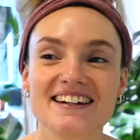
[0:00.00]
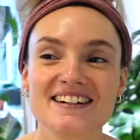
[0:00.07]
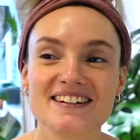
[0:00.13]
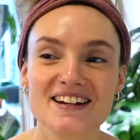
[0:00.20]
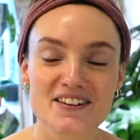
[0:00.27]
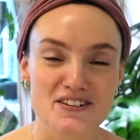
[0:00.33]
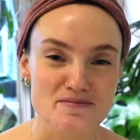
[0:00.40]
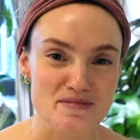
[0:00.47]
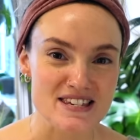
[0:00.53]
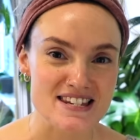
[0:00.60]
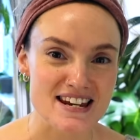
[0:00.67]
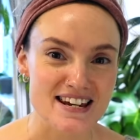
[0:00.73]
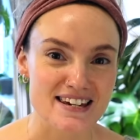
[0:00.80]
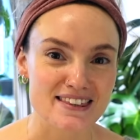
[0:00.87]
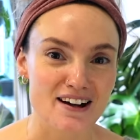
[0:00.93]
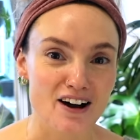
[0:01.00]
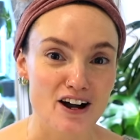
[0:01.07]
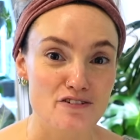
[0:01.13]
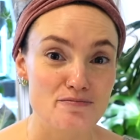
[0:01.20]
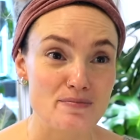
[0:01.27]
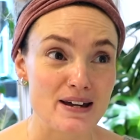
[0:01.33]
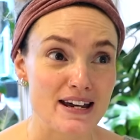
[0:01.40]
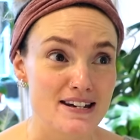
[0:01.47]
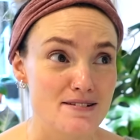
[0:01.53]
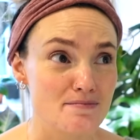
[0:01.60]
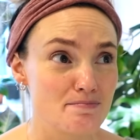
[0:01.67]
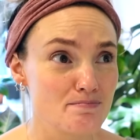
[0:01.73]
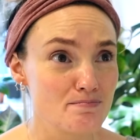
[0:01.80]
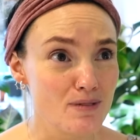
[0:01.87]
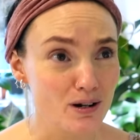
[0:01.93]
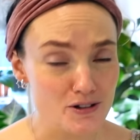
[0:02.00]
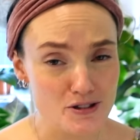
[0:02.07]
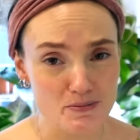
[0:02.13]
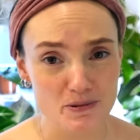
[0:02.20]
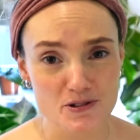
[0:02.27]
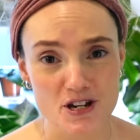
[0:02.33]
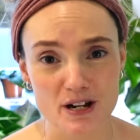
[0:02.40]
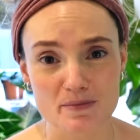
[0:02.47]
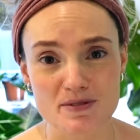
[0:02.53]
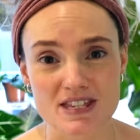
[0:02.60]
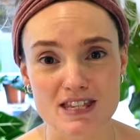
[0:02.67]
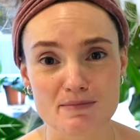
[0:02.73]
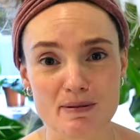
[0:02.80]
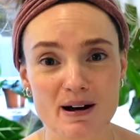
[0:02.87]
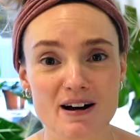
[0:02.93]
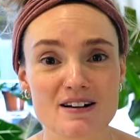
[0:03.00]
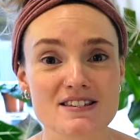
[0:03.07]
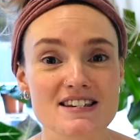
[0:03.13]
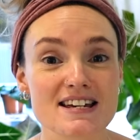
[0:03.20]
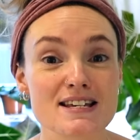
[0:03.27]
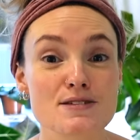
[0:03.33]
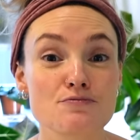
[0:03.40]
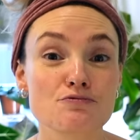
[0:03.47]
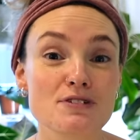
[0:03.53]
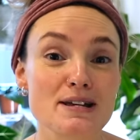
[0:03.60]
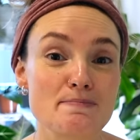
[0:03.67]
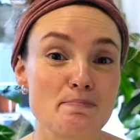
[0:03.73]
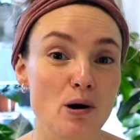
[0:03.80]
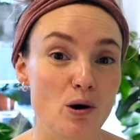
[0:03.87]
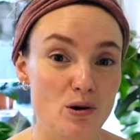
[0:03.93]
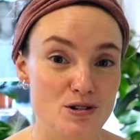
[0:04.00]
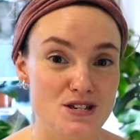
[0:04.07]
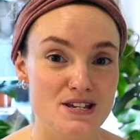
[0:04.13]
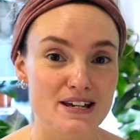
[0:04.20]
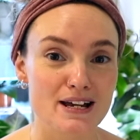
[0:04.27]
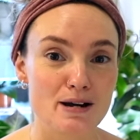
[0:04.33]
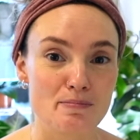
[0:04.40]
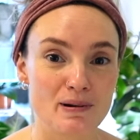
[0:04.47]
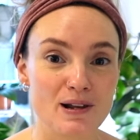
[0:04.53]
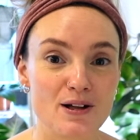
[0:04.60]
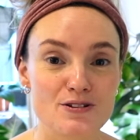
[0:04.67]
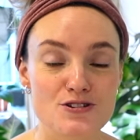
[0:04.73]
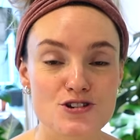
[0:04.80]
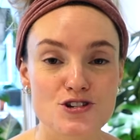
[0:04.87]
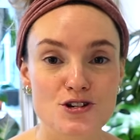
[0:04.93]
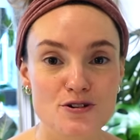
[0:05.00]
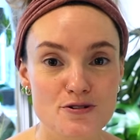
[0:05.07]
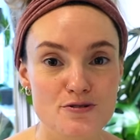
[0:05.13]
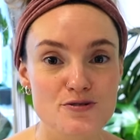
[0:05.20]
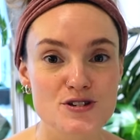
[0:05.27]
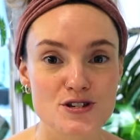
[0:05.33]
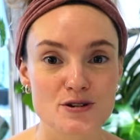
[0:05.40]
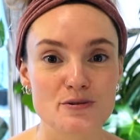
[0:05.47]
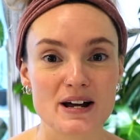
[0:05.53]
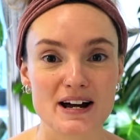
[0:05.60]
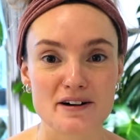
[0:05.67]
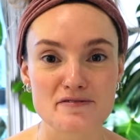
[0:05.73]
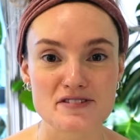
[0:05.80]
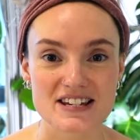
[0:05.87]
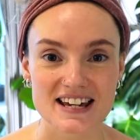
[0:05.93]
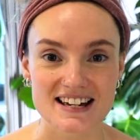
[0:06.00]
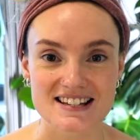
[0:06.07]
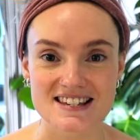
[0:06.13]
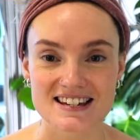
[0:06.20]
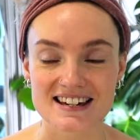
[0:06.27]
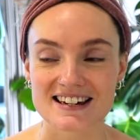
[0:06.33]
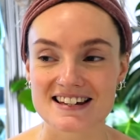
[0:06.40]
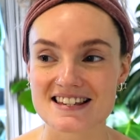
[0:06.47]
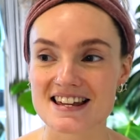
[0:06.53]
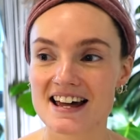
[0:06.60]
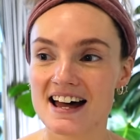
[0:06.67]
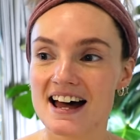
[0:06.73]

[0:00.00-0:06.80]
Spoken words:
another mistake that I've made multiple times in the past is repotting a plant too soon after getting it.